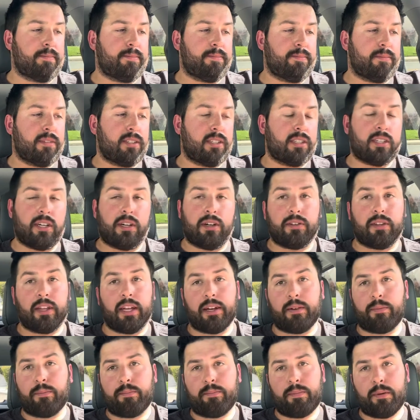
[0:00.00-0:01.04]
so
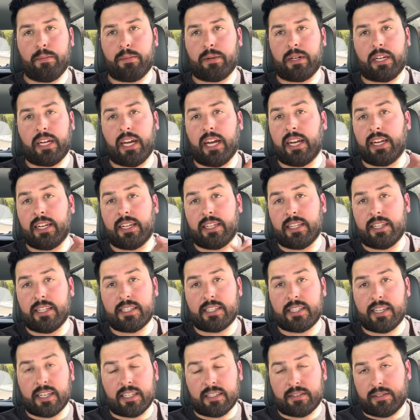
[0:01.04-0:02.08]
that people can get into these
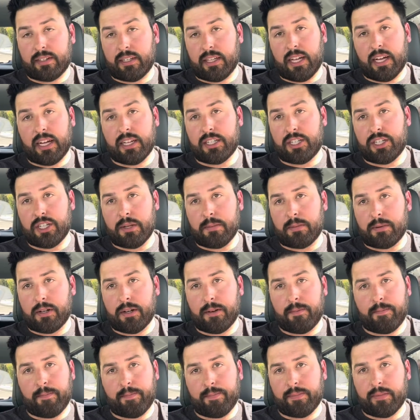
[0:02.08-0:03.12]
things for a lot
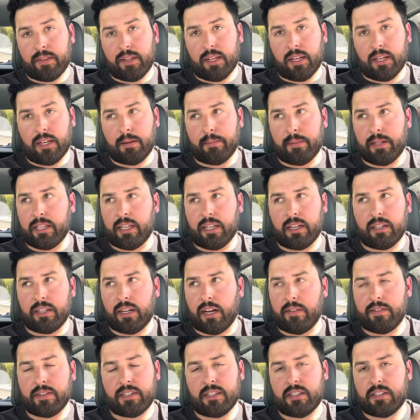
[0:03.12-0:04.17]
cheaper. And then
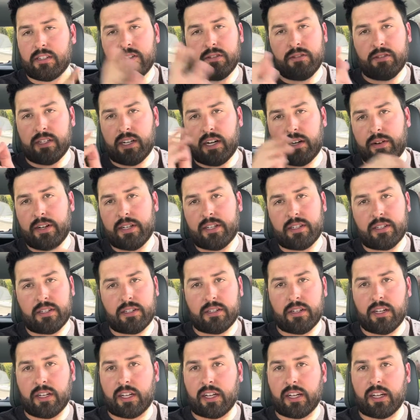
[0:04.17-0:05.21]
obviously there's new generations of
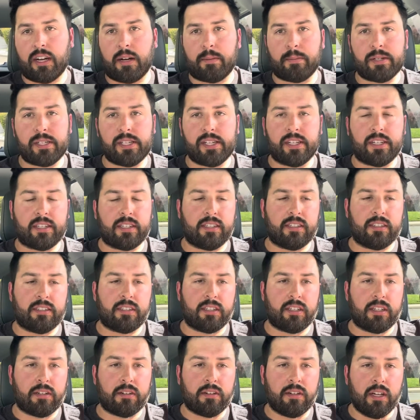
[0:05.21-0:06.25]
truck and competition.
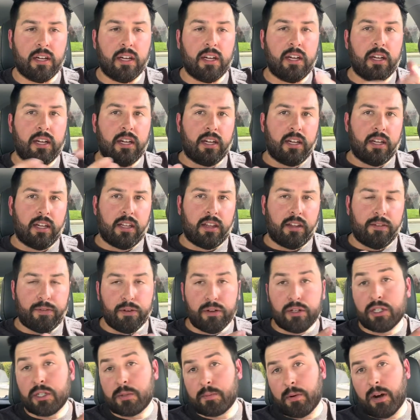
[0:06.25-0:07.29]
So the
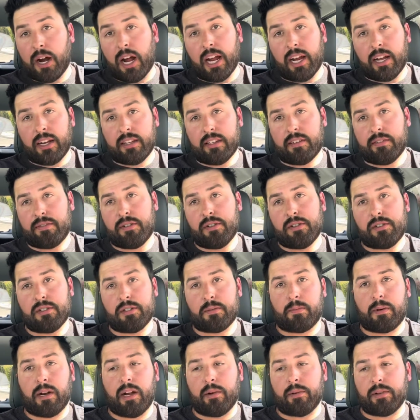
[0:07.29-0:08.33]
future's bright. The future's
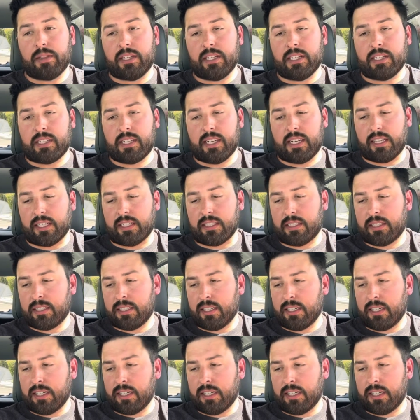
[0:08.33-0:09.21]
bright with these things.